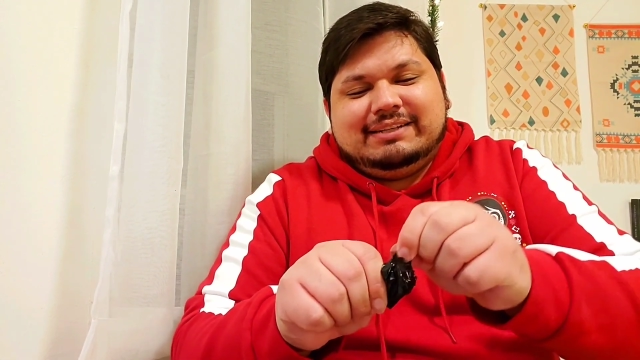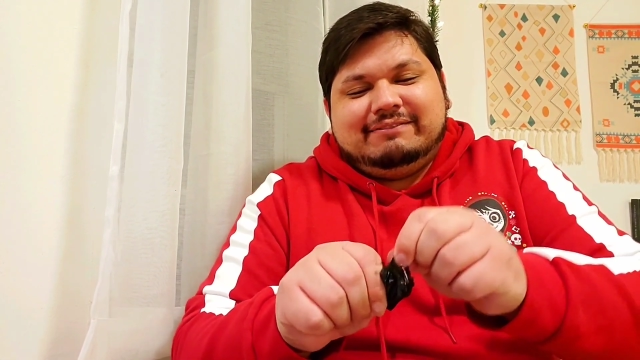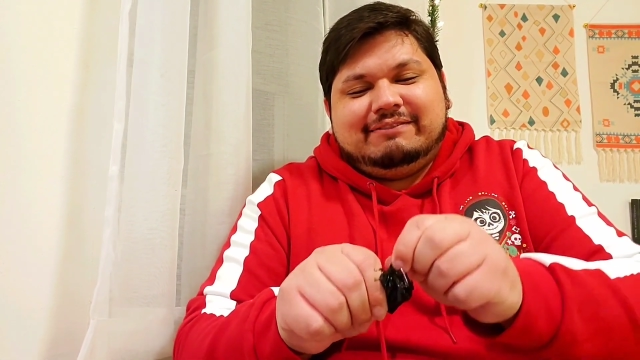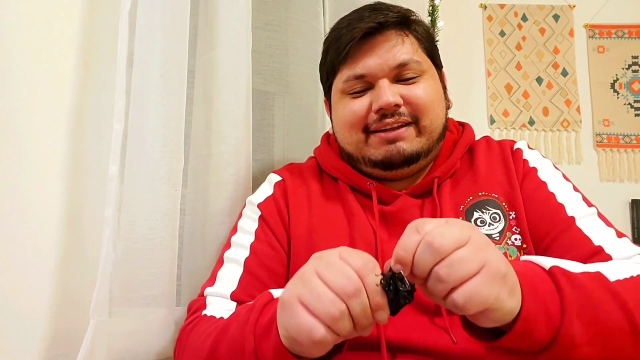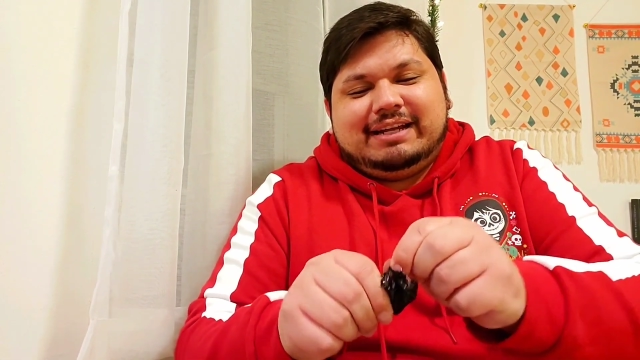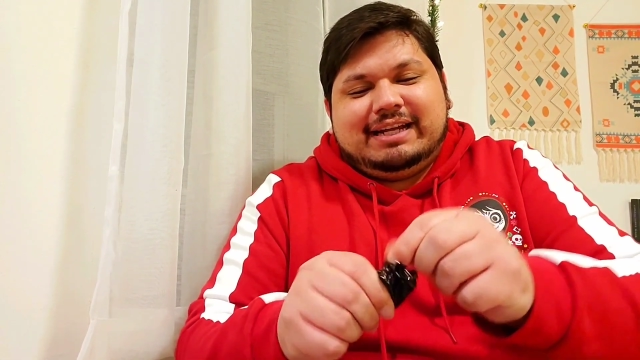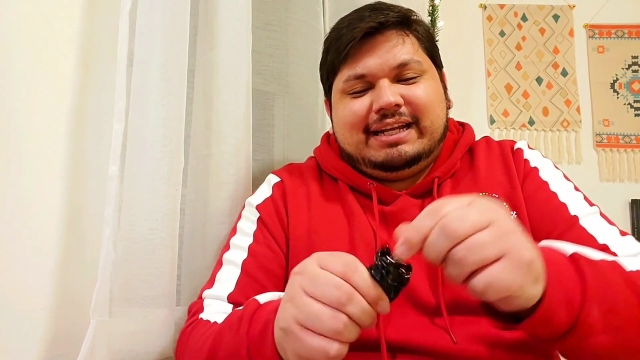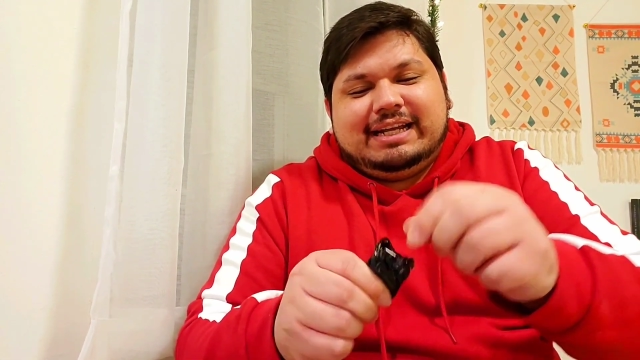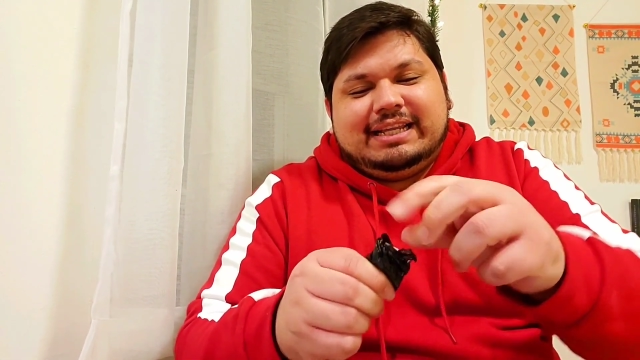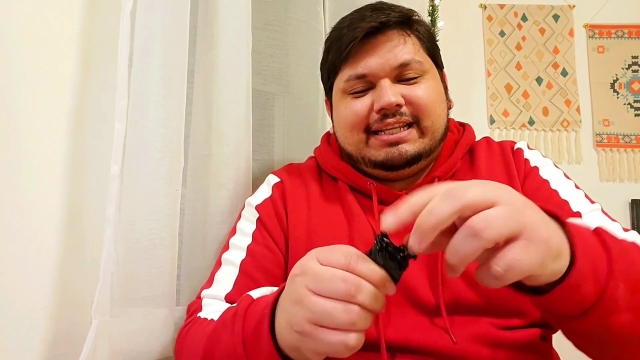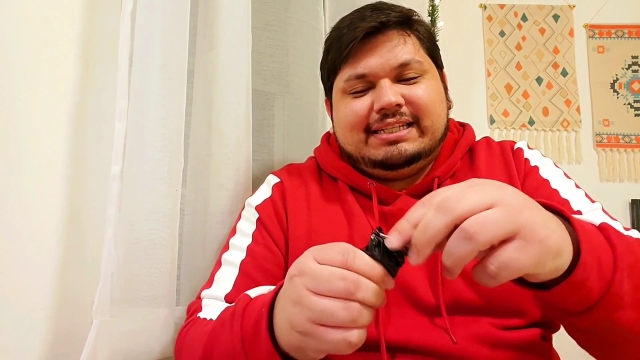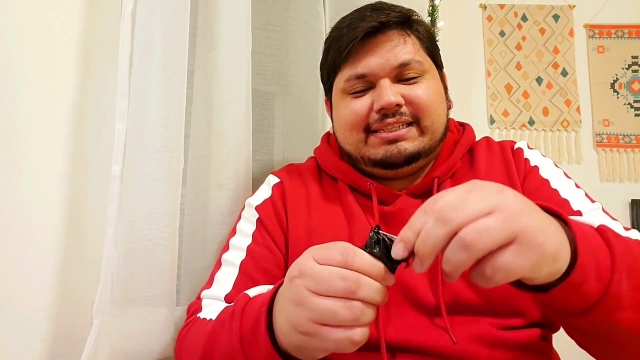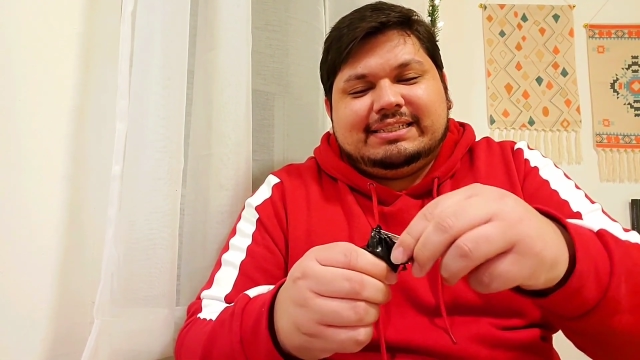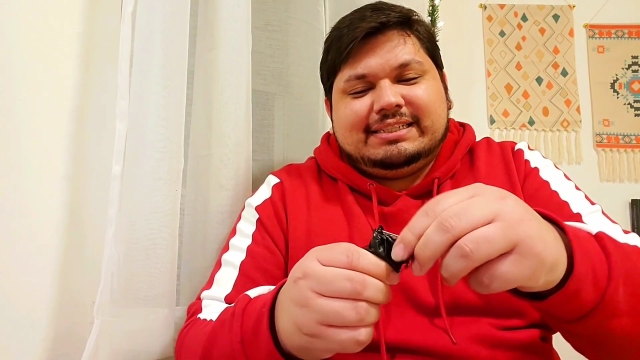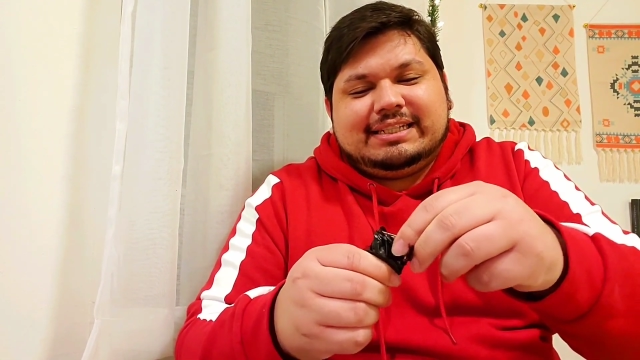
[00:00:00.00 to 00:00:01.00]
if I can get
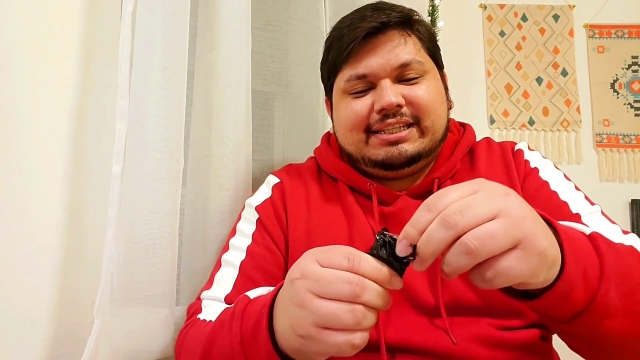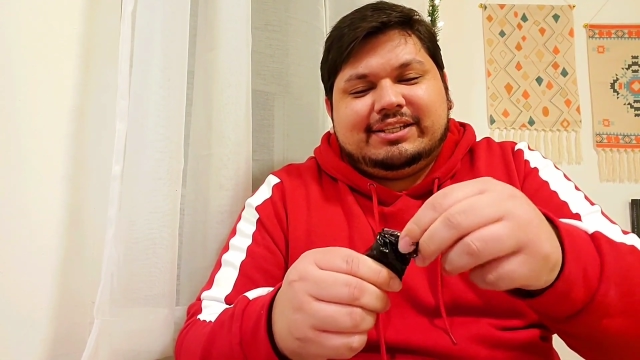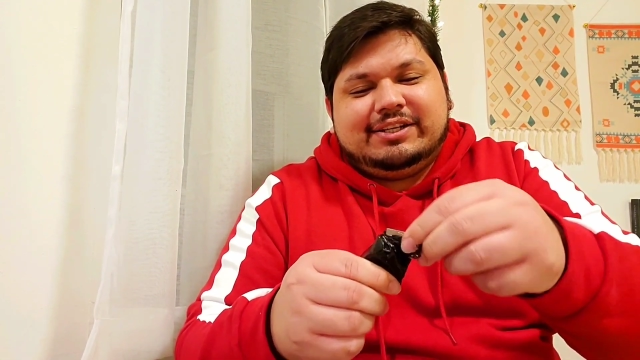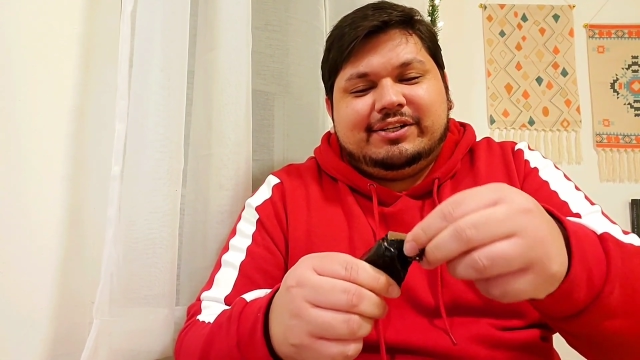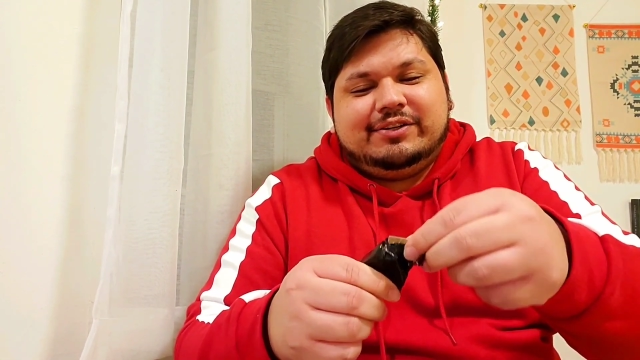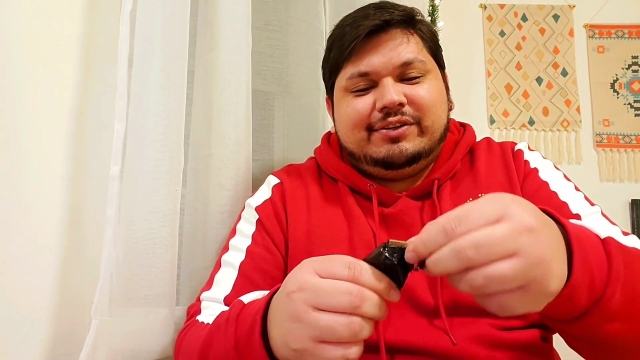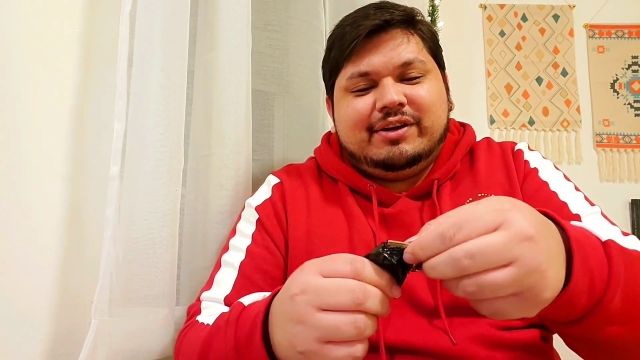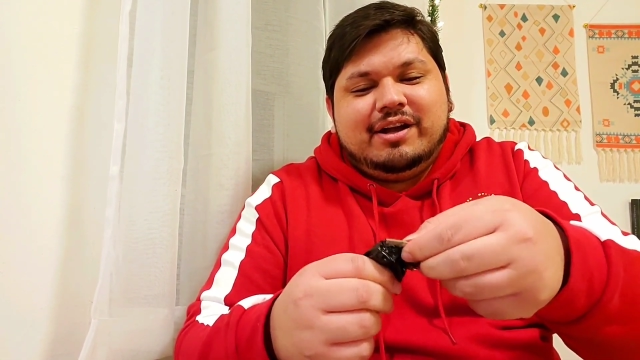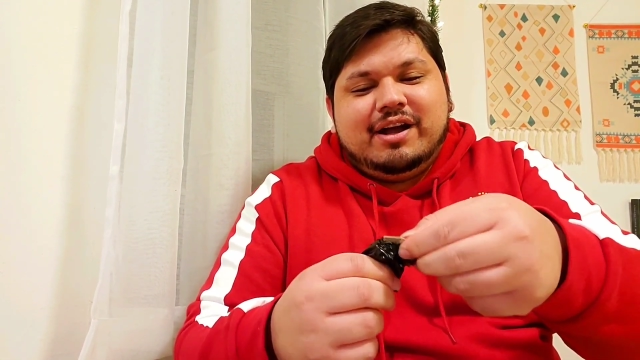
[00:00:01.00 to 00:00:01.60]
this through.